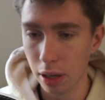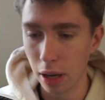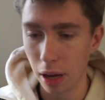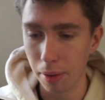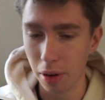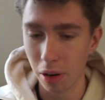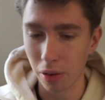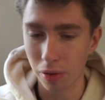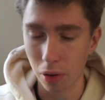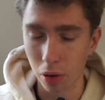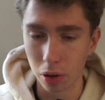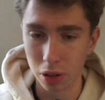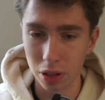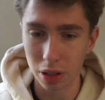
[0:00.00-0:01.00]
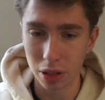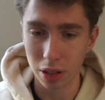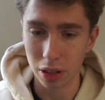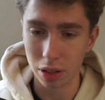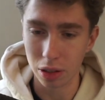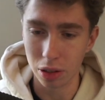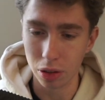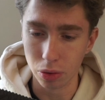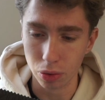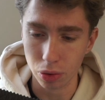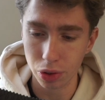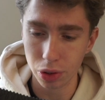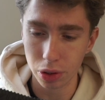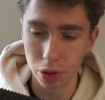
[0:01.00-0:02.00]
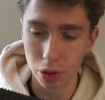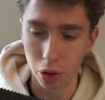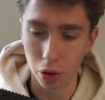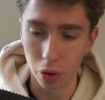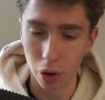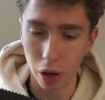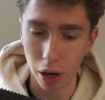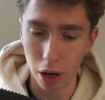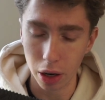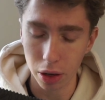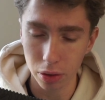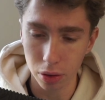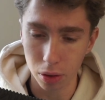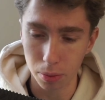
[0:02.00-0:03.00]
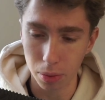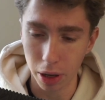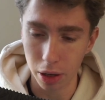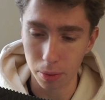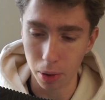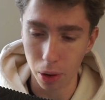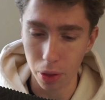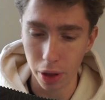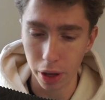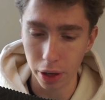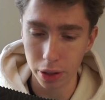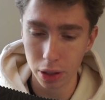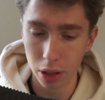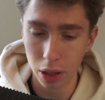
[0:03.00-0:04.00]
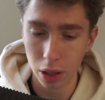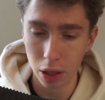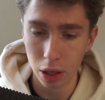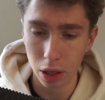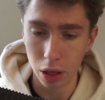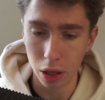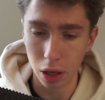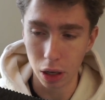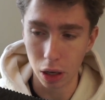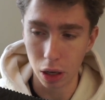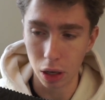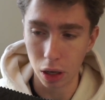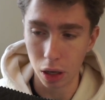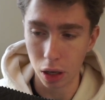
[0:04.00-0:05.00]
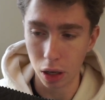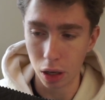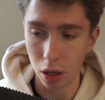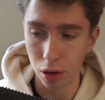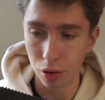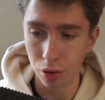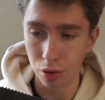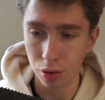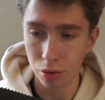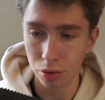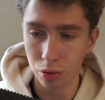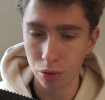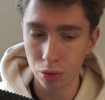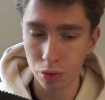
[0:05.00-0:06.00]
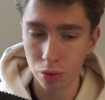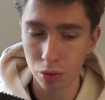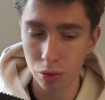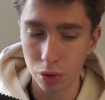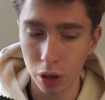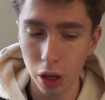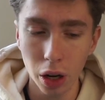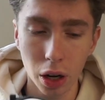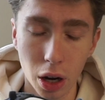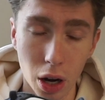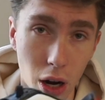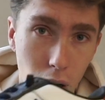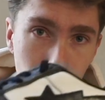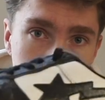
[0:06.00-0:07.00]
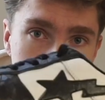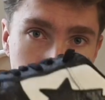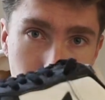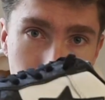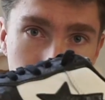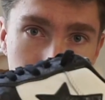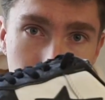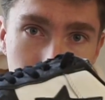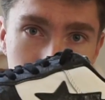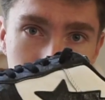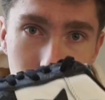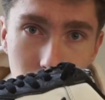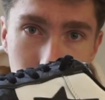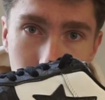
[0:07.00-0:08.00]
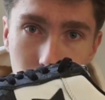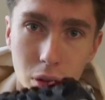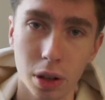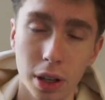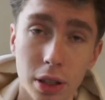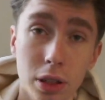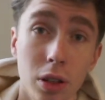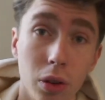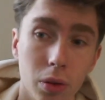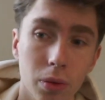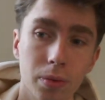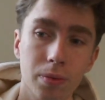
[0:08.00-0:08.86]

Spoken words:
I mean, of course, it's used, so I don't complain about that. And yeah, I will put them on feet now. Let's go.